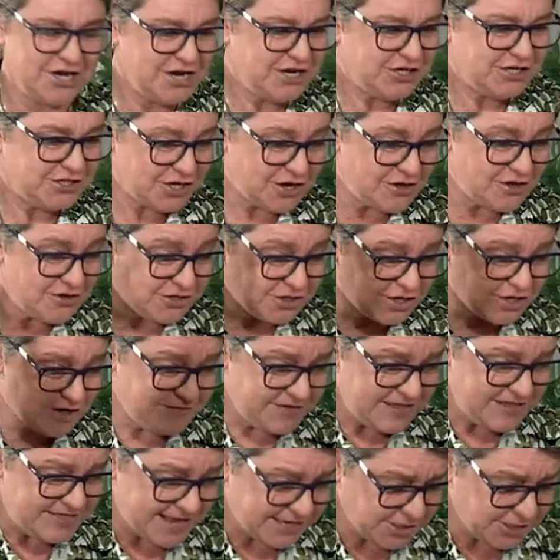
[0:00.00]
So,
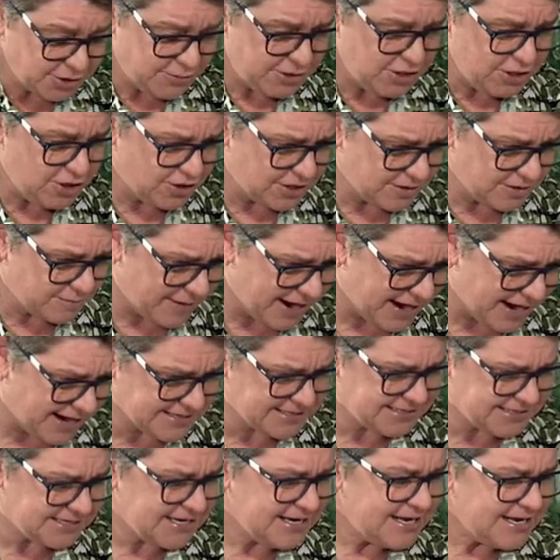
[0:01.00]
Sophie, that's where you can buy
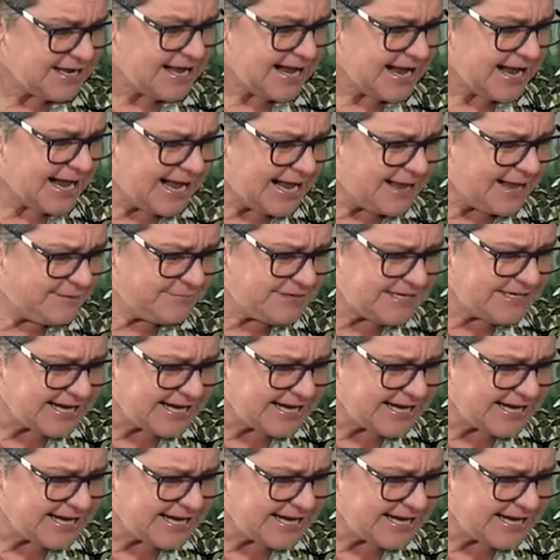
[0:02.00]
it. Um,